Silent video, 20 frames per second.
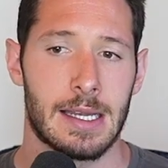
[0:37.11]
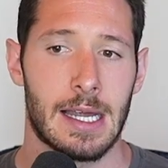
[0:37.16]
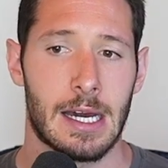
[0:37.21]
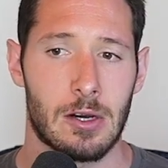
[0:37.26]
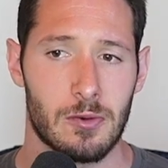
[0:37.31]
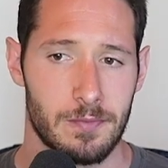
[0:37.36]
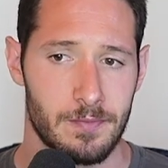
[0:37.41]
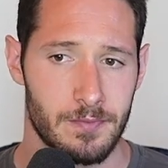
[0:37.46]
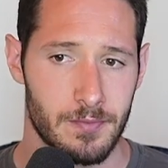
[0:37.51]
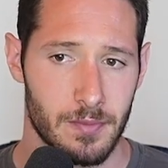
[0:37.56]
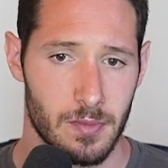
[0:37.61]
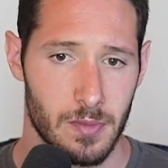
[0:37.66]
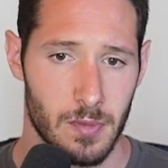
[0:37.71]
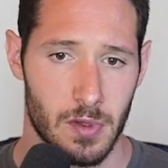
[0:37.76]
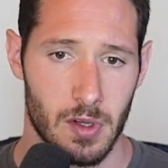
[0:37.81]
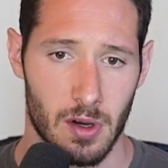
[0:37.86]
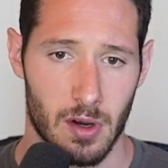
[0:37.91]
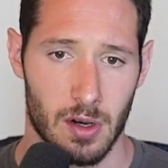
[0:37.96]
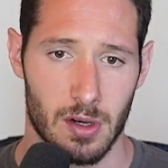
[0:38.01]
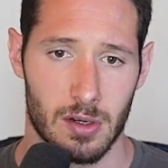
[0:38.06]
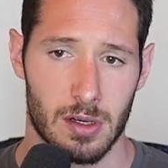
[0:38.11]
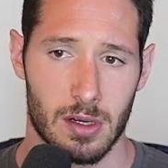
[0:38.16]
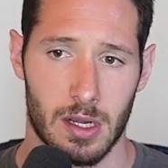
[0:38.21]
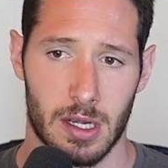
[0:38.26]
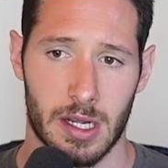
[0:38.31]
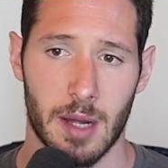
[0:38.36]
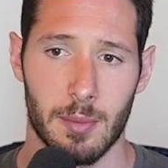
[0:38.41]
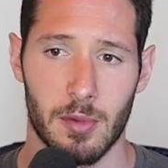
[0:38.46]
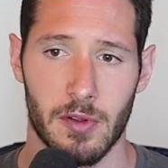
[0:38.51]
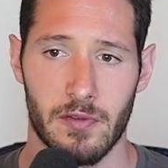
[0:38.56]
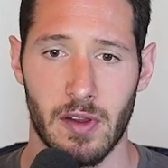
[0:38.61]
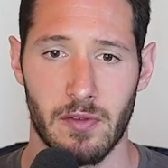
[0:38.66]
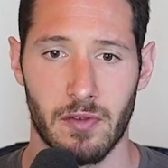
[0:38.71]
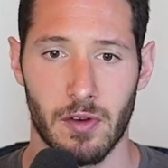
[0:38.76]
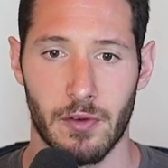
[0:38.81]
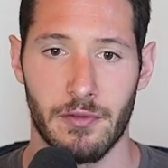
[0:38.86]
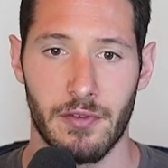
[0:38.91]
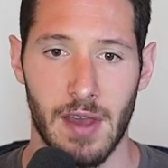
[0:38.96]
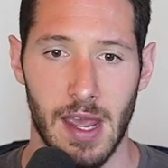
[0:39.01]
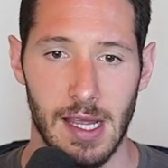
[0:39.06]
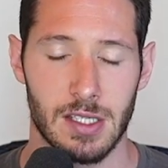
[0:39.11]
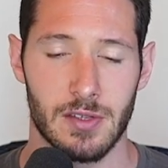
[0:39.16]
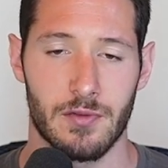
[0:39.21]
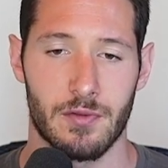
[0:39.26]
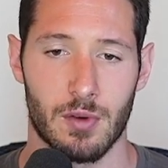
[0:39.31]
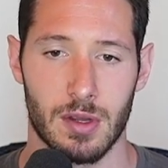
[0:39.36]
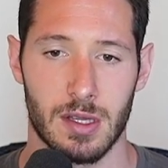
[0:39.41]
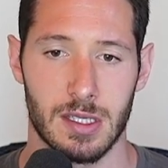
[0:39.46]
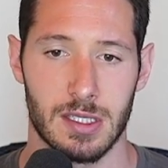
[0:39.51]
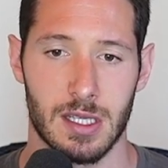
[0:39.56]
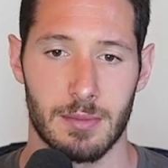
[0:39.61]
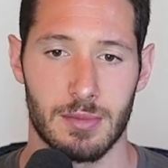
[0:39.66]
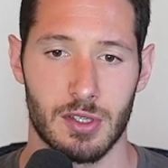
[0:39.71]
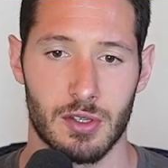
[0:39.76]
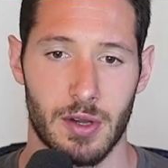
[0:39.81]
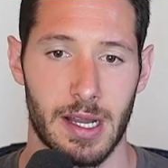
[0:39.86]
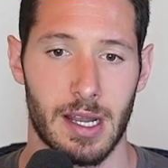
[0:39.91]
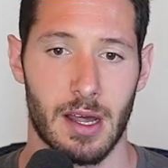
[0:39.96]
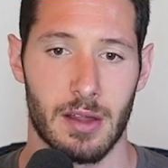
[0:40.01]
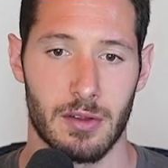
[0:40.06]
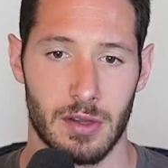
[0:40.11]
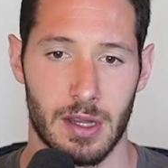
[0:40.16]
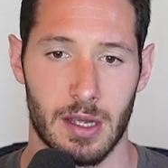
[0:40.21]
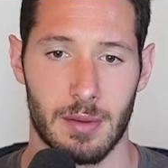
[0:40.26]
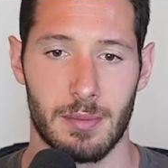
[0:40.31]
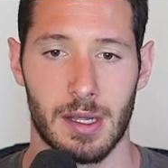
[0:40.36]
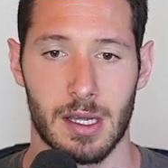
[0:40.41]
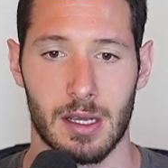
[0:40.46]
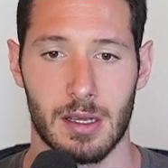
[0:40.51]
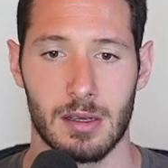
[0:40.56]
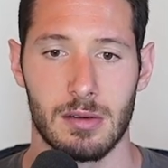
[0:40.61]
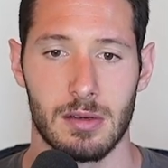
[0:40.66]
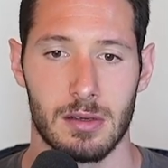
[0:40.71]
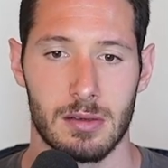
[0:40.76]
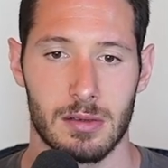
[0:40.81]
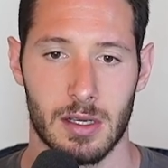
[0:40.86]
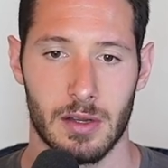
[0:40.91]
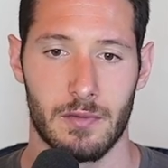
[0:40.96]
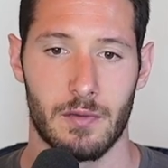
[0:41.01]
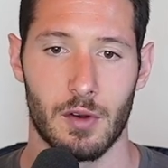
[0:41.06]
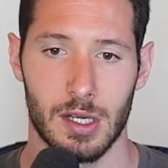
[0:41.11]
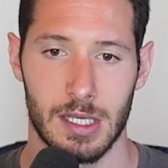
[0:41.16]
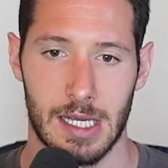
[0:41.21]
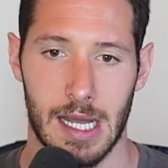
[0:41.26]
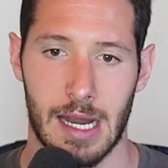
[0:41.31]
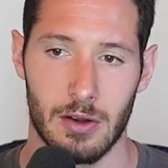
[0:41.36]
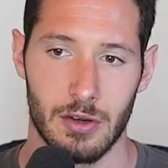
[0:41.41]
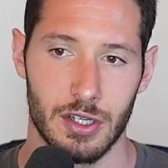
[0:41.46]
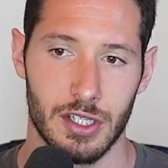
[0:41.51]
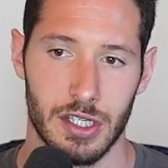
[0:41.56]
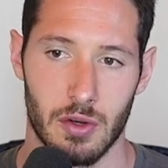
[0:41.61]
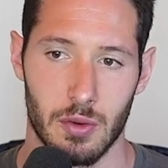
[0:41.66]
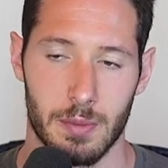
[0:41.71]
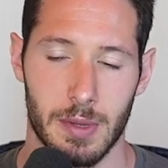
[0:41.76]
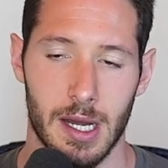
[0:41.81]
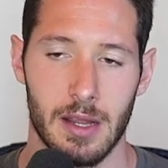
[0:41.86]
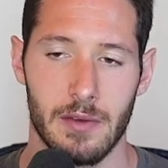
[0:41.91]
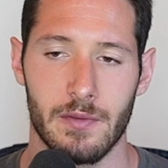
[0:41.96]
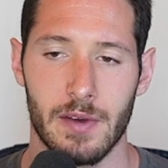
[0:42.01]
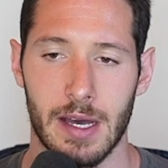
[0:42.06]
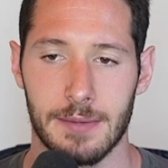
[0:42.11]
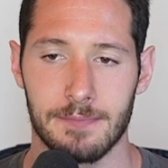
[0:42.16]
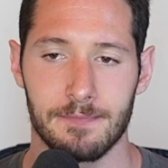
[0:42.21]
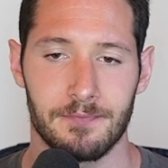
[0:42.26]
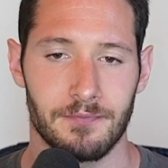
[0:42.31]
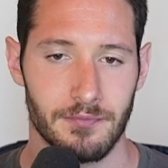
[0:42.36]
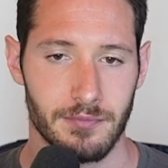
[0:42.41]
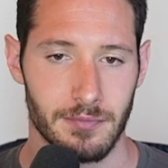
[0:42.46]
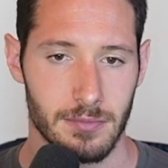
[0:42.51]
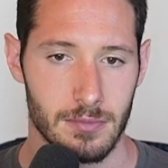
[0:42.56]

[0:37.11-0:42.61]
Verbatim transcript: Now, there are a couple of different fates for the substrate other than being converted to energy or body fat.